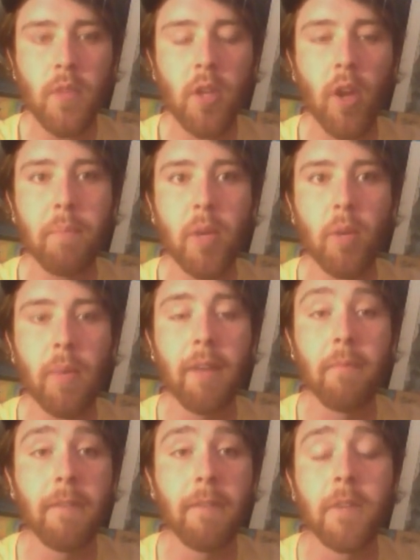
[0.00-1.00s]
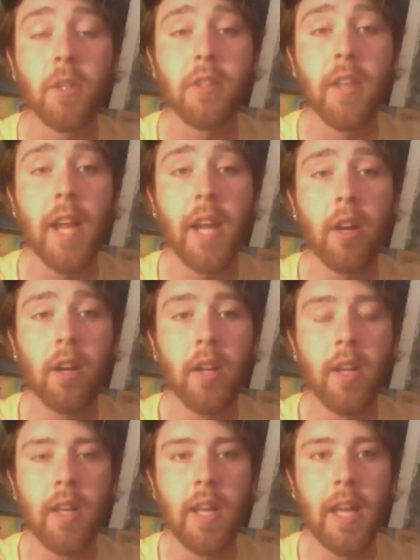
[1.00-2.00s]
I peel back my first layer
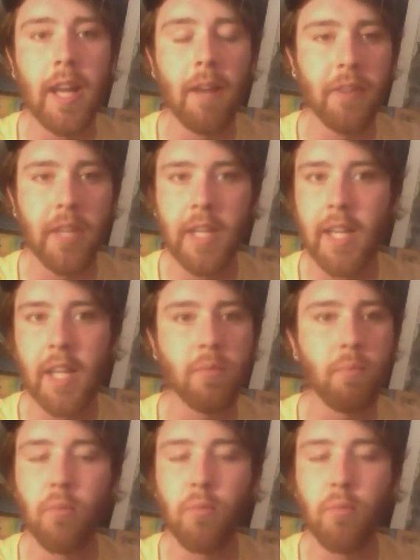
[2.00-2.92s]
and everything gets